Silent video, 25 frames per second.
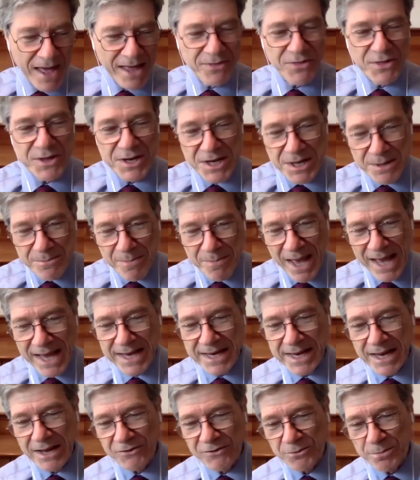And then the
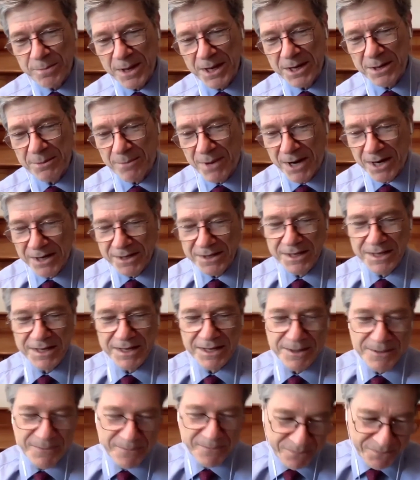debate has been among
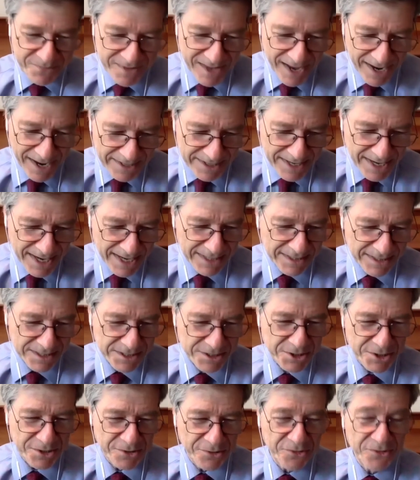the
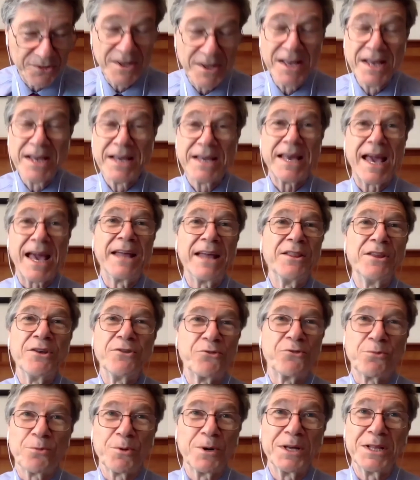technologists, can
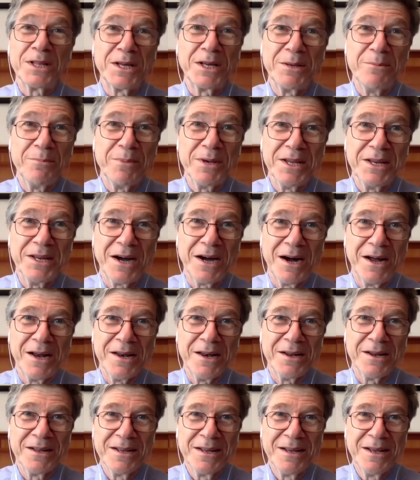this really be
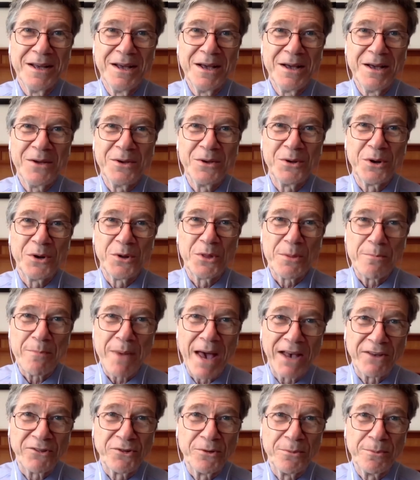done? You know, the
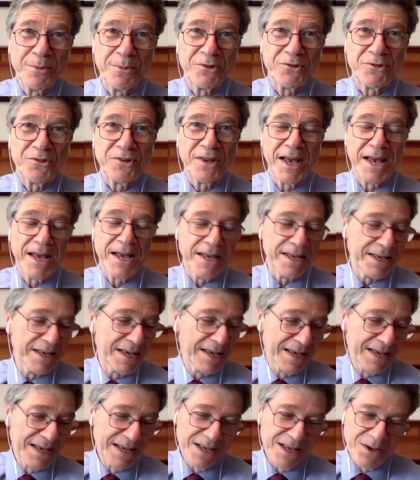pessimists say,
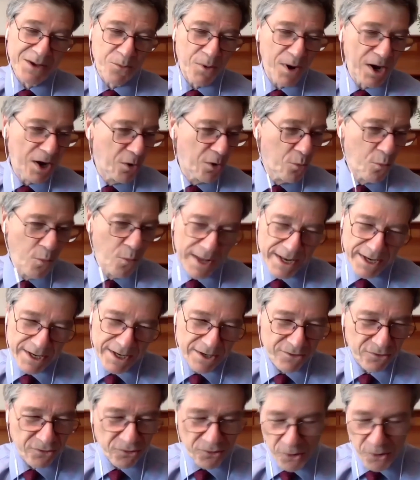well, wind
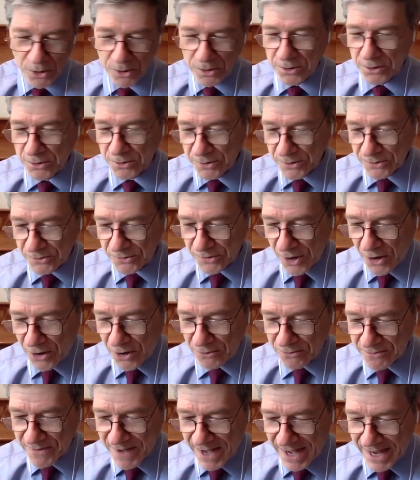and solar is
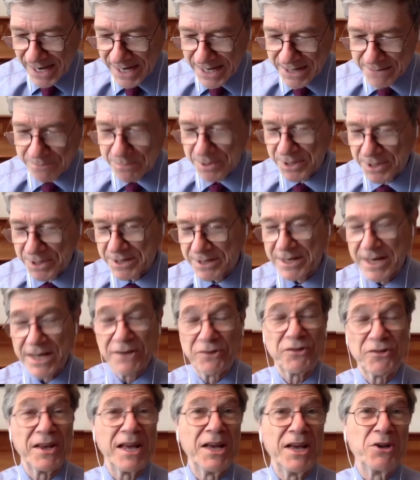all fine, but
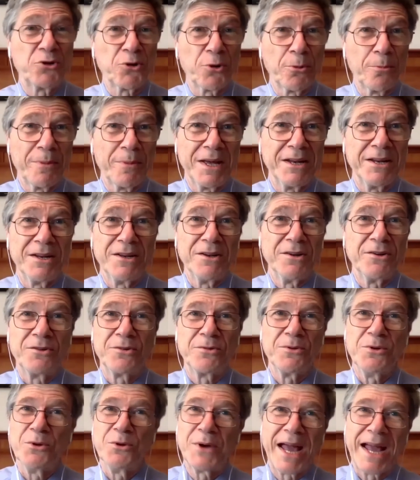it's intermittent.
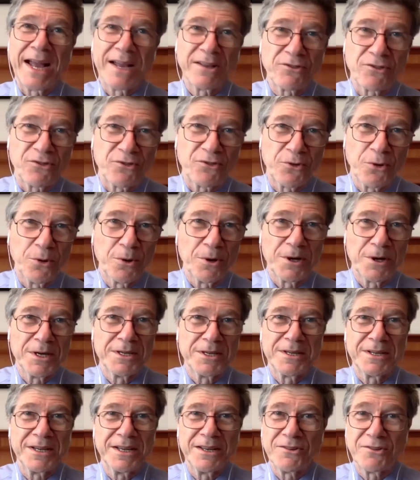You can't store
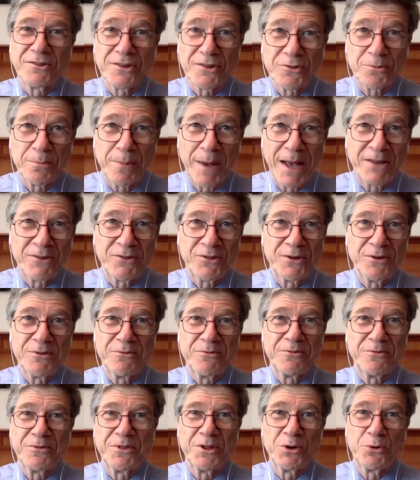it. It's
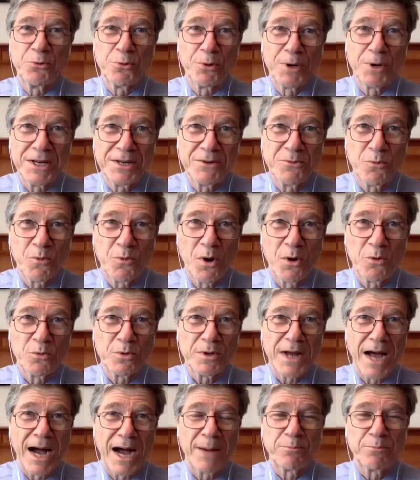expensive. The grid won't
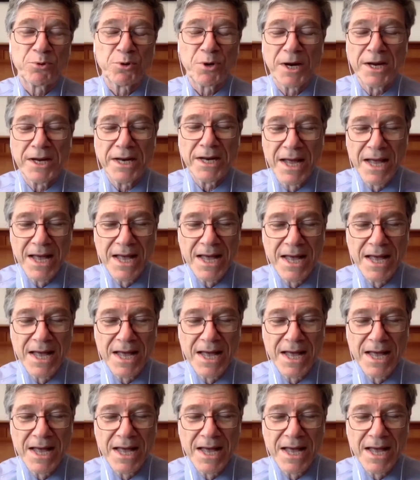operate.